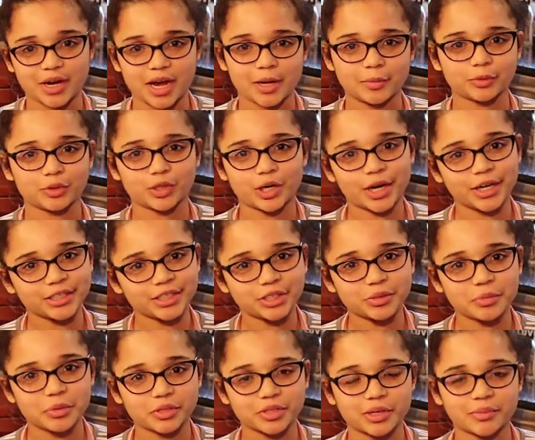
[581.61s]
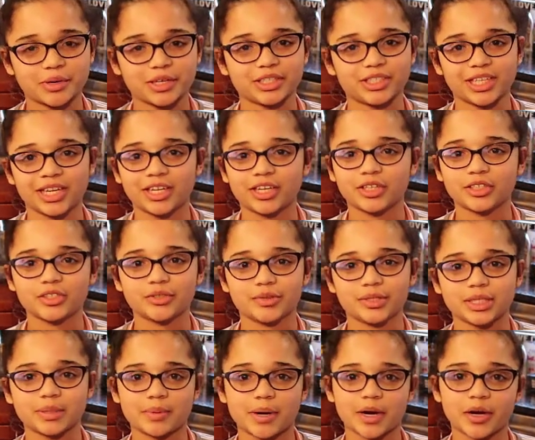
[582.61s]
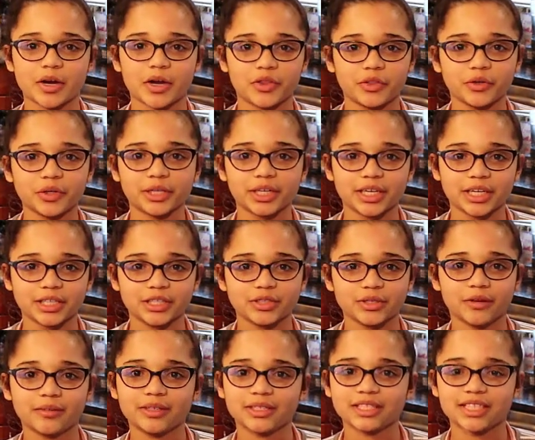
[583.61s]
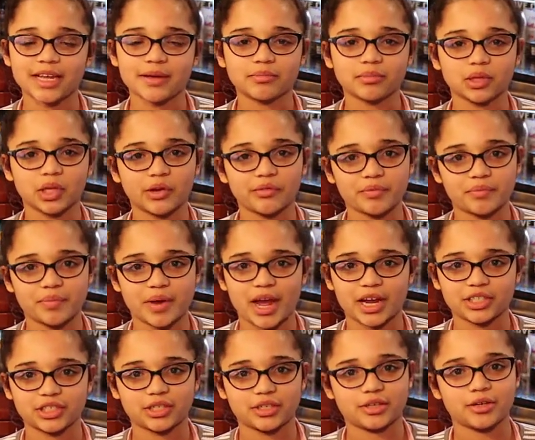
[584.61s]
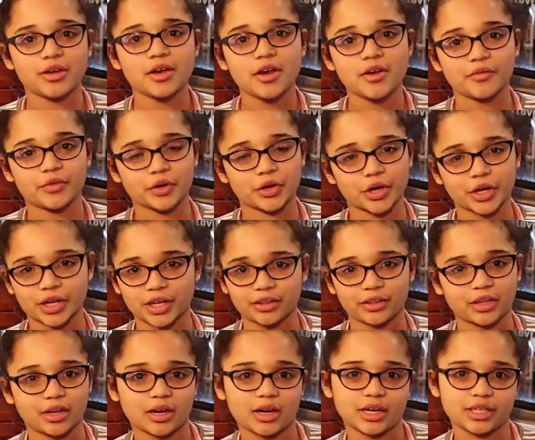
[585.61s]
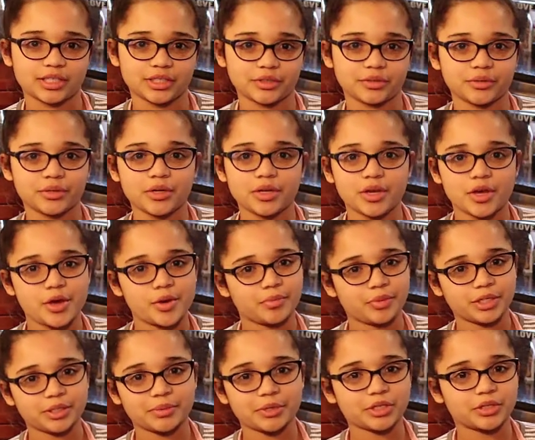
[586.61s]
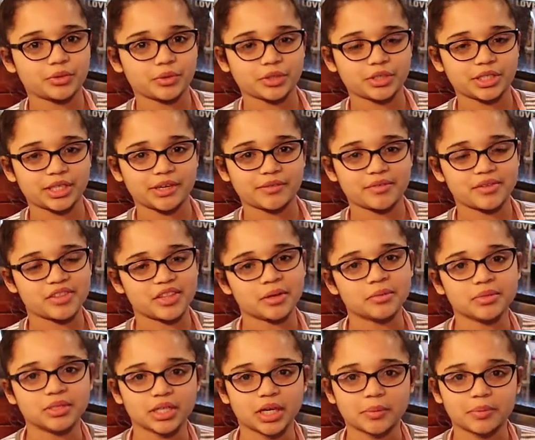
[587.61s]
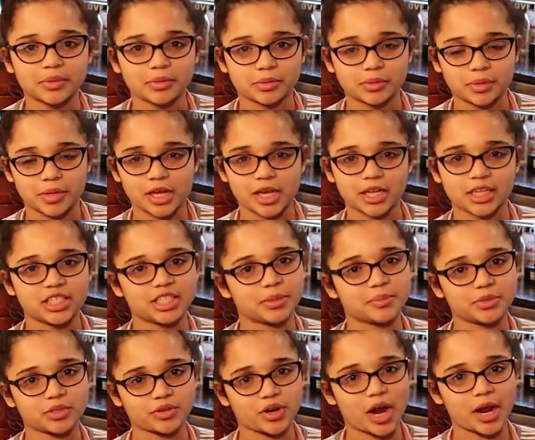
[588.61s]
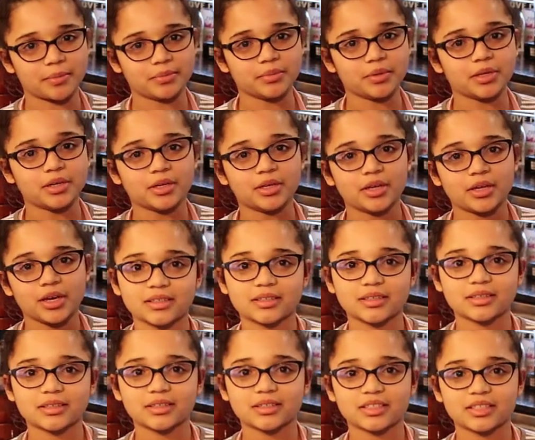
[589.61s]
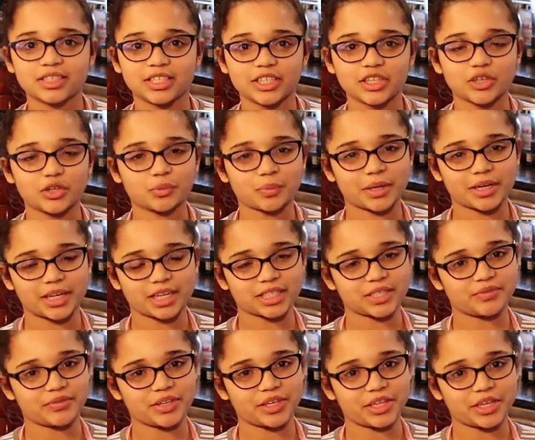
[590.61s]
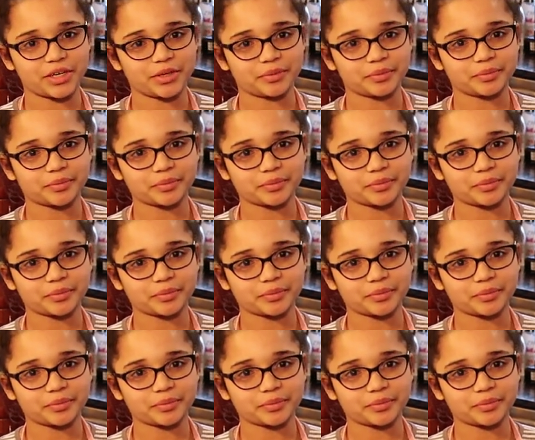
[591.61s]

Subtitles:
I am trying to build up my channel to inspire other kids who have the same love and passion for cooking that I do. Please make sure to give a thumbs up and subscribe. See you on my next video.